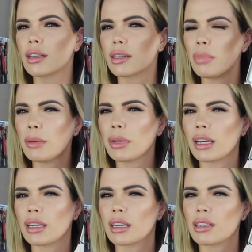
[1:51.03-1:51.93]
some people I
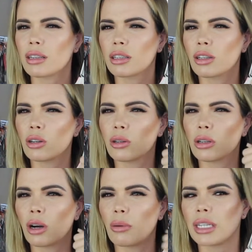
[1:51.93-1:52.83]
guess could curl
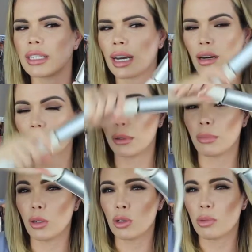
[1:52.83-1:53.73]
going down, but
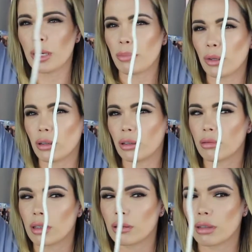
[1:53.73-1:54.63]
most people
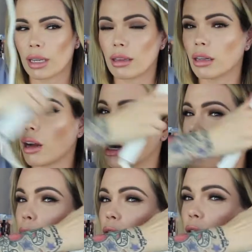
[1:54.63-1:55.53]
get their
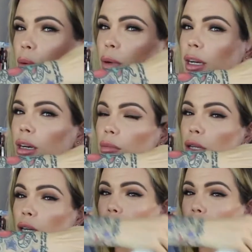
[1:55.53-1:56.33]
arm all the way up.